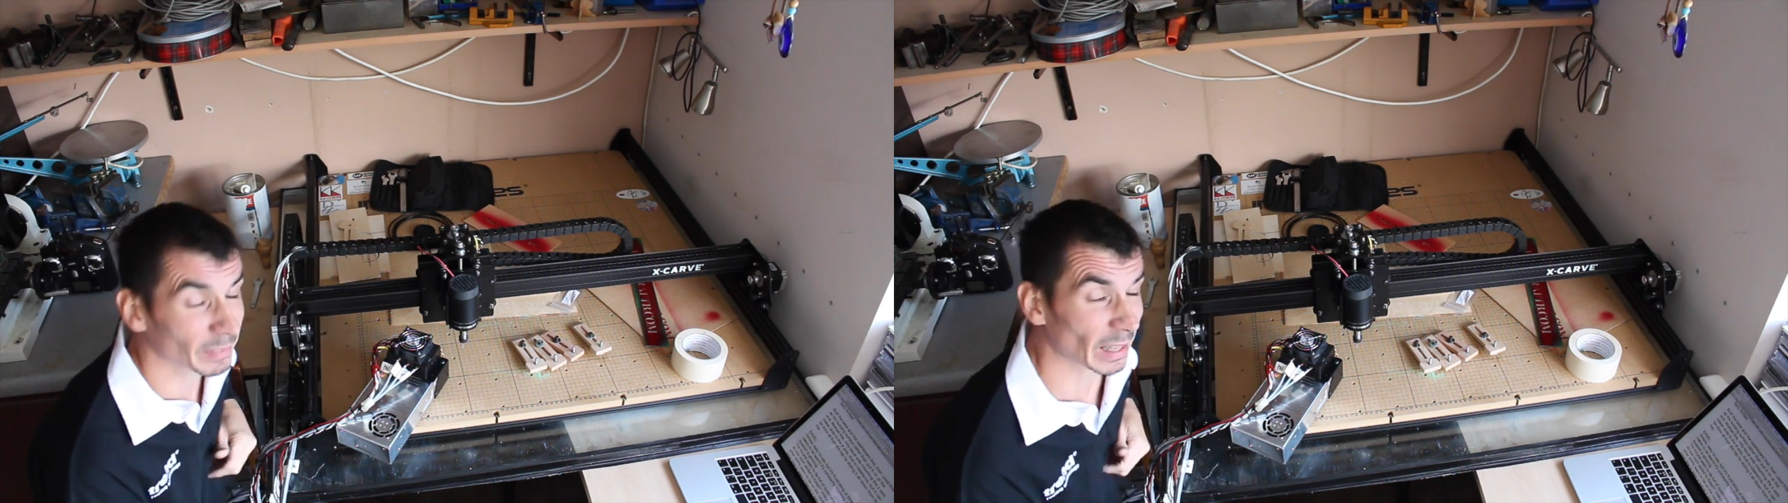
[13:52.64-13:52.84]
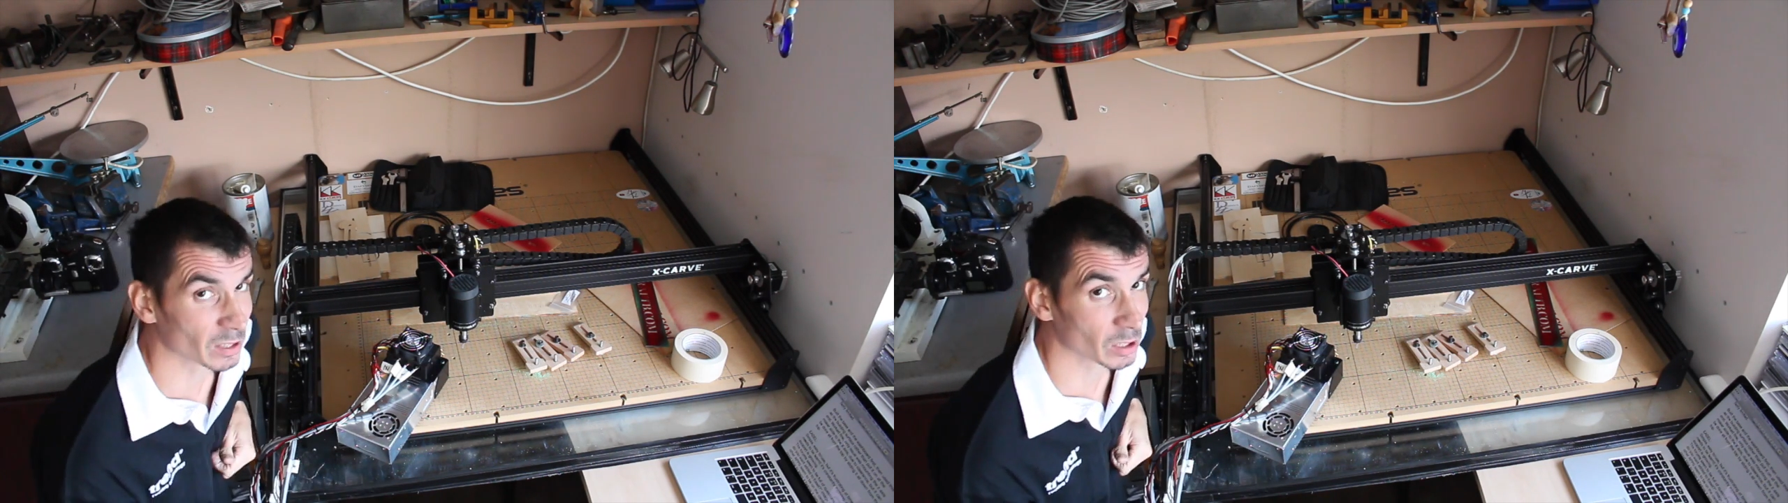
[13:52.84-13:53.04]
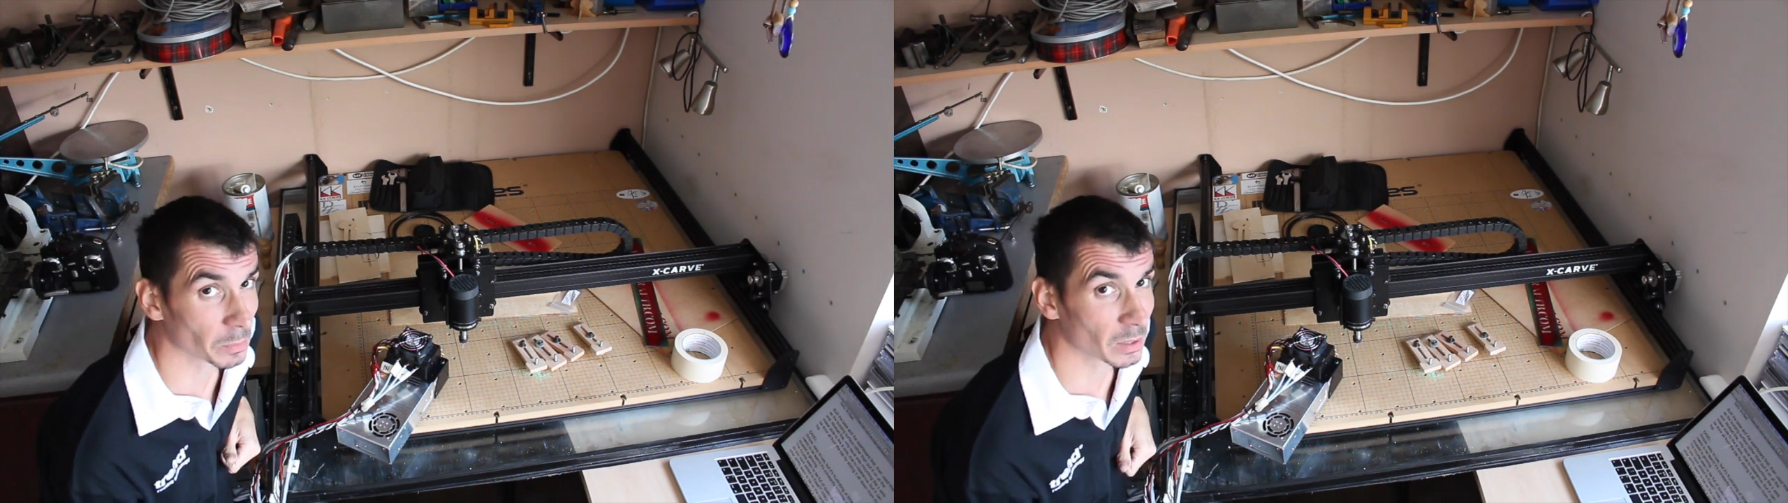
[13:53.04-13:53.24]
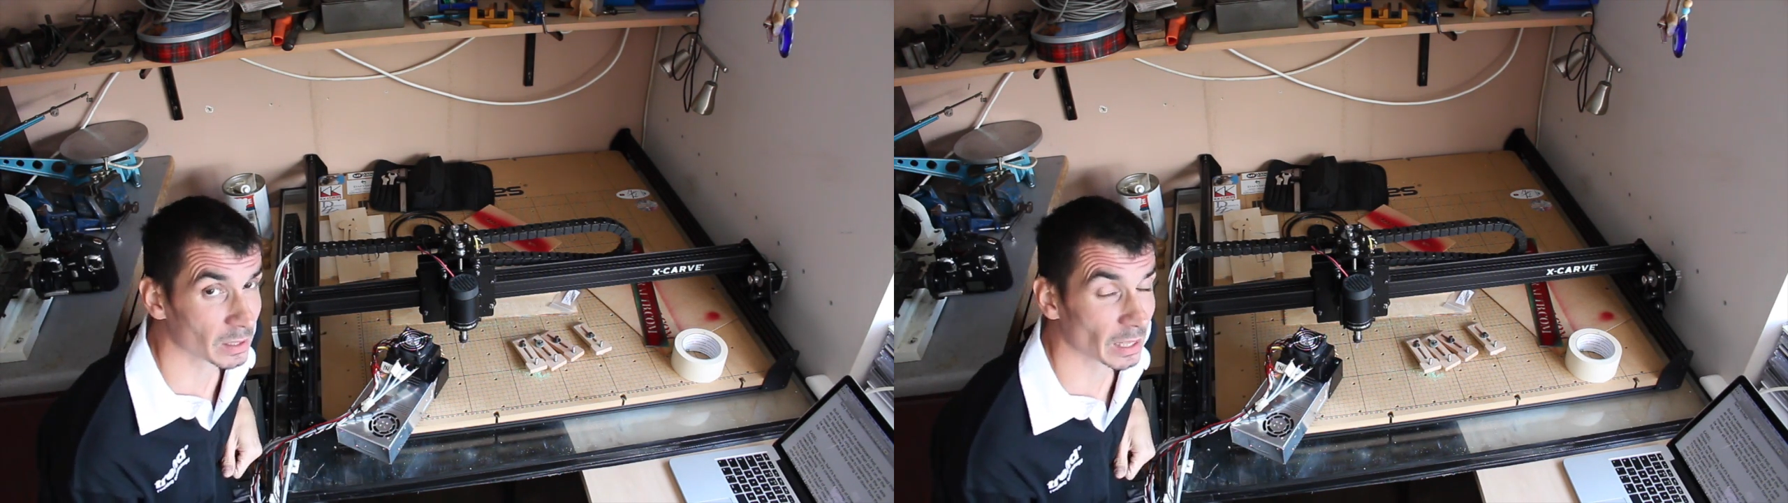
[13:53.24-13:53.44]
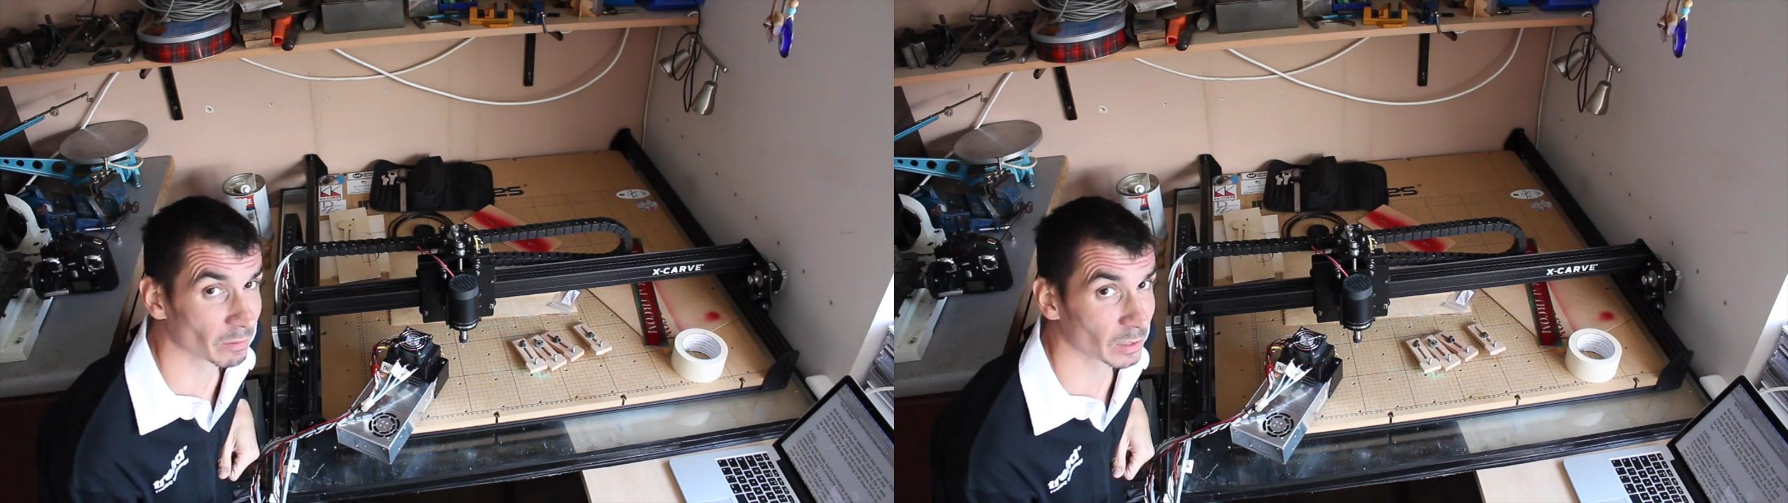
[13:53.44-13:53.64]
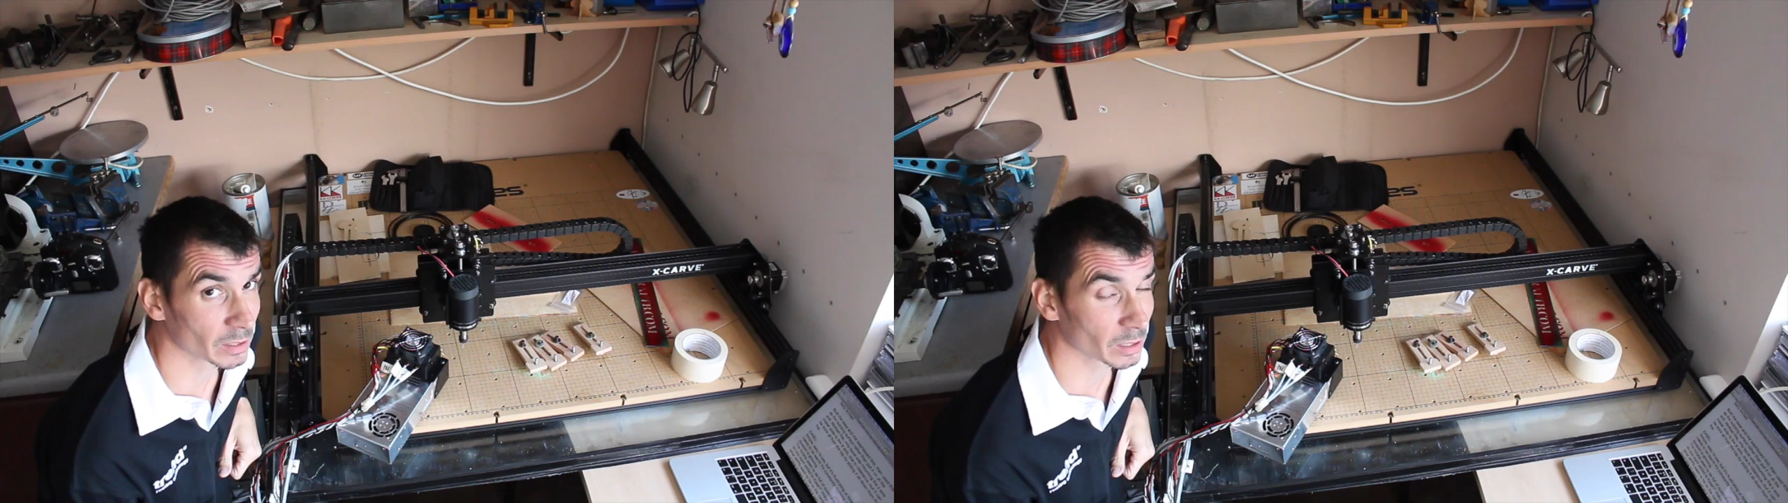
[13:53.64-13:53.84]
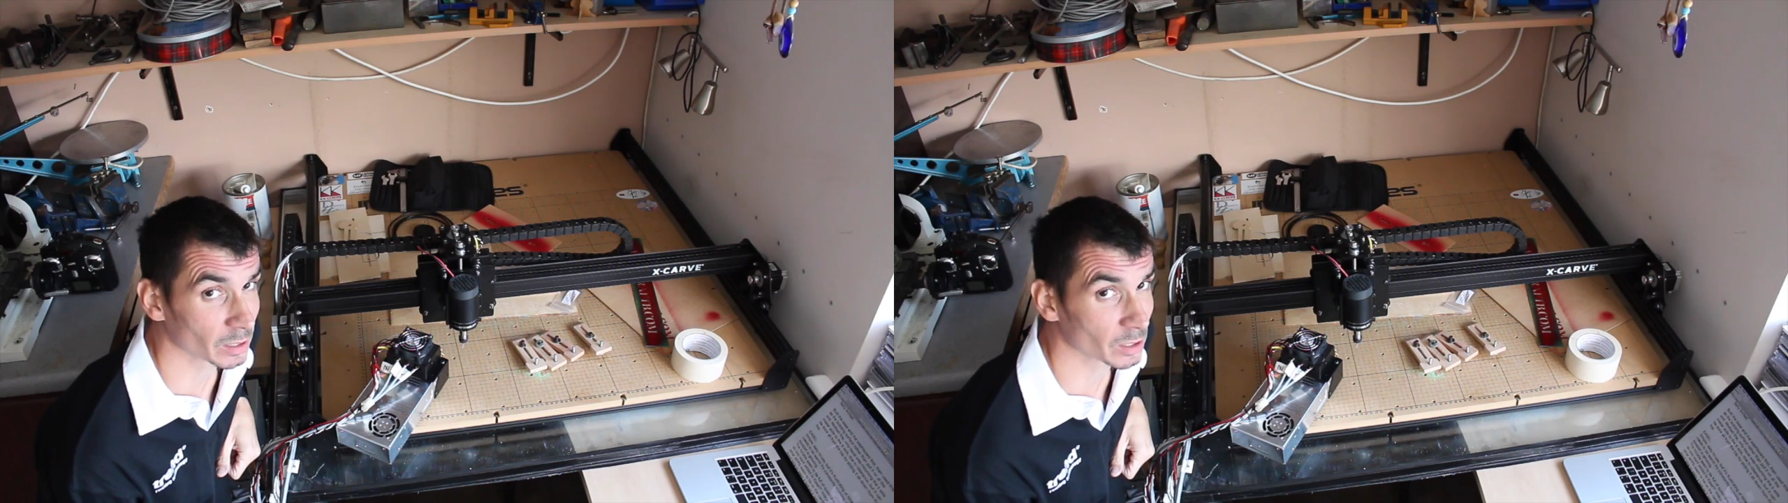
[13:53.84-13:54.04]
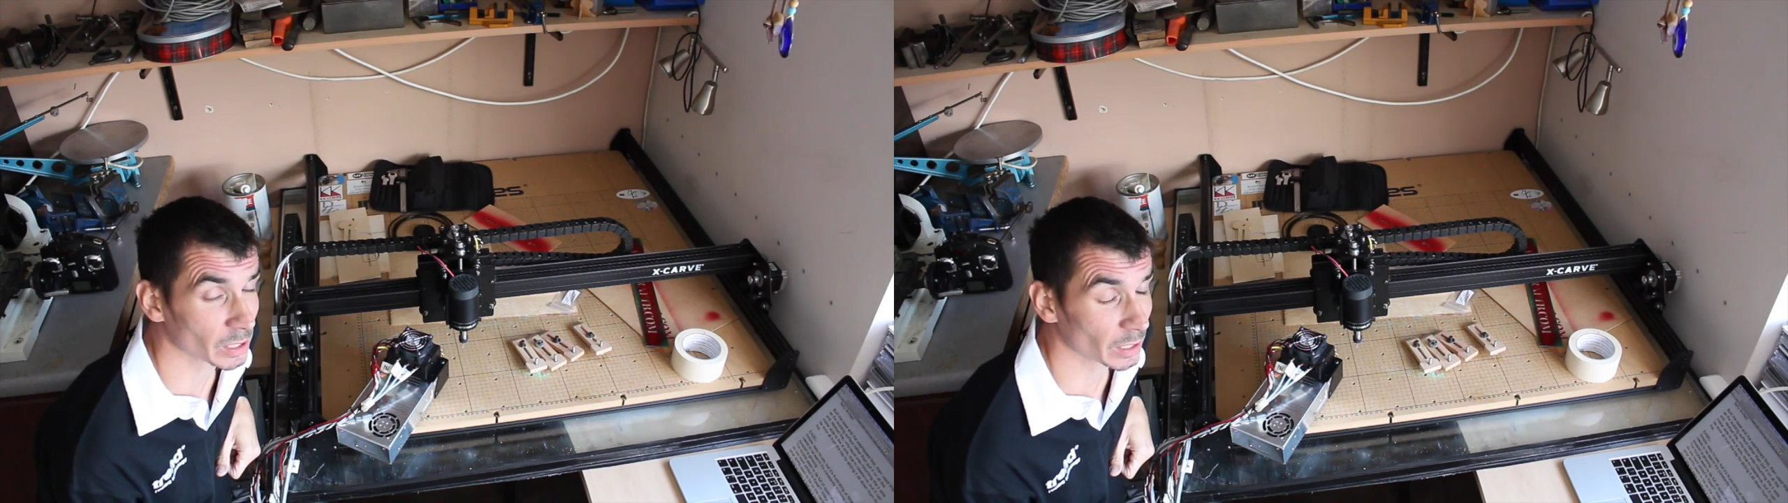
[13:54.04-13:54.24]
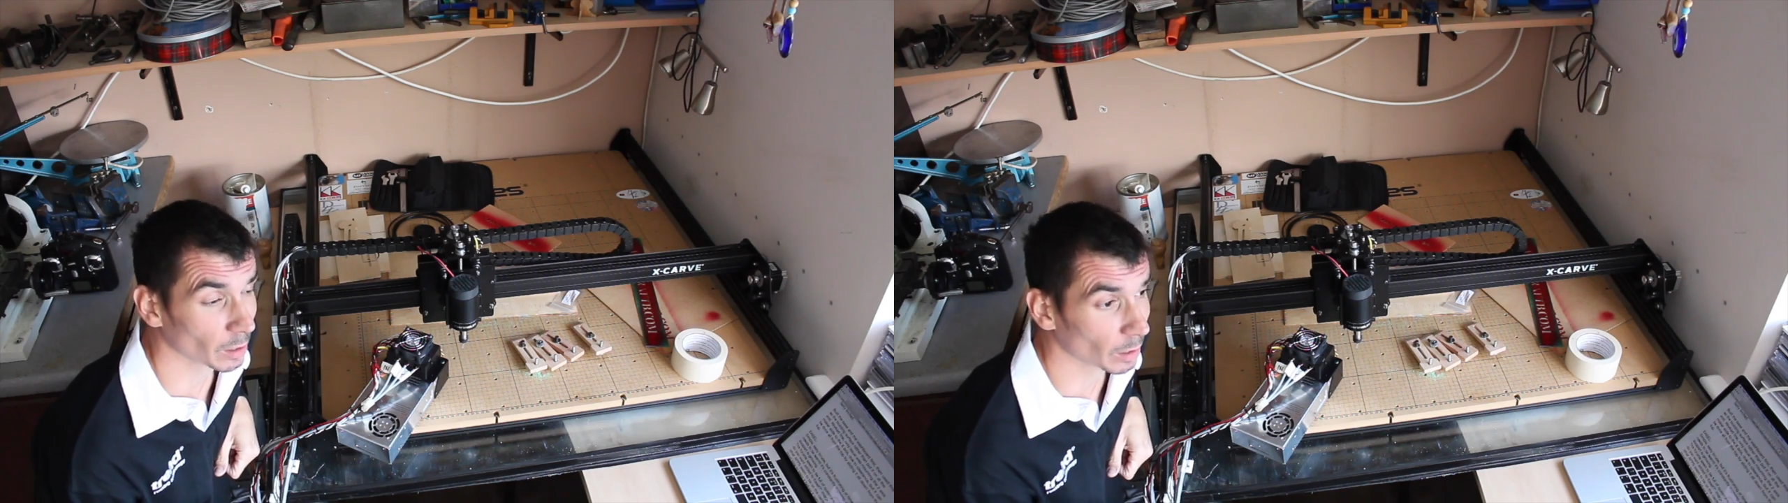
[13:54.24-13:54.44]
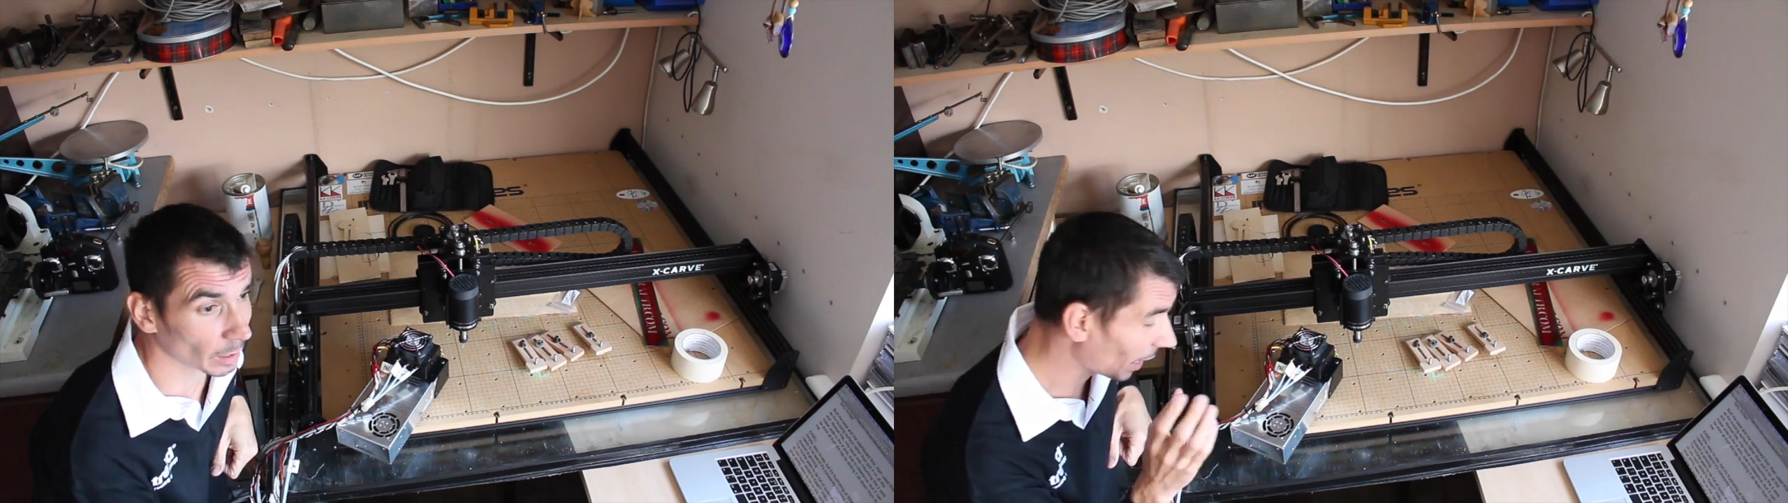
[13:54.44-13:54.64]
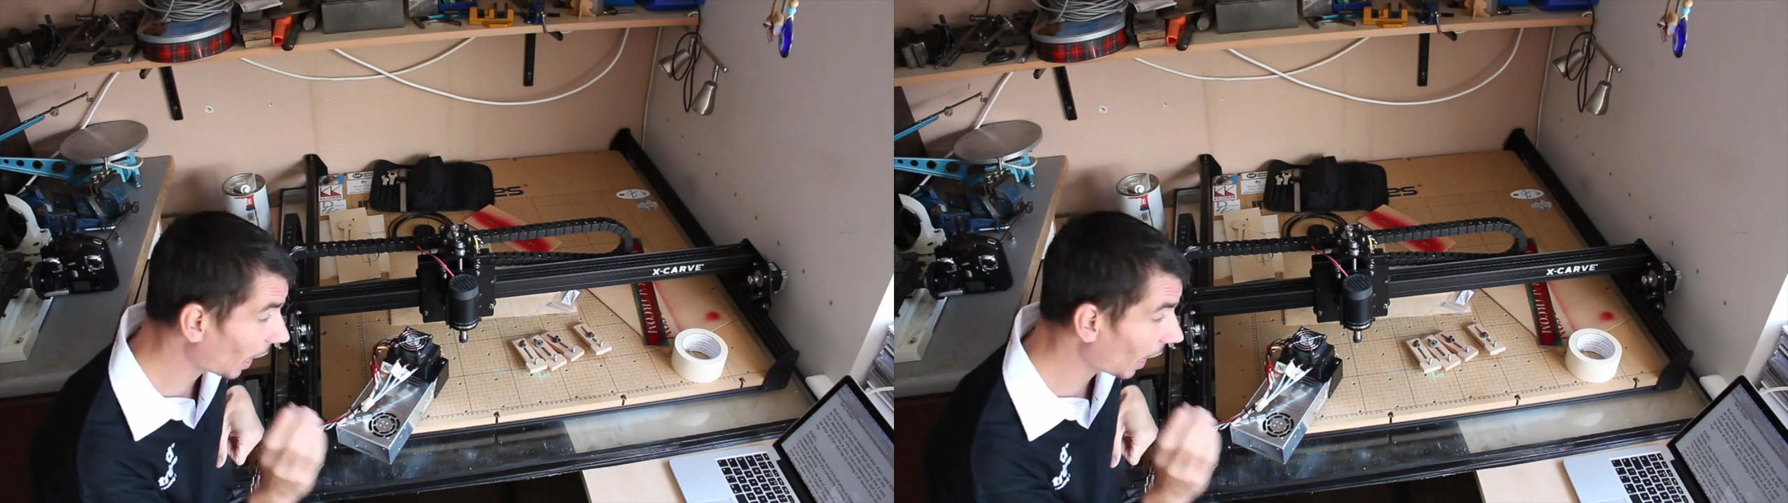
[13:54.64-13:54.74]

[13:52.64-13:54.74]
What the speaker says: that's something definitely to consider.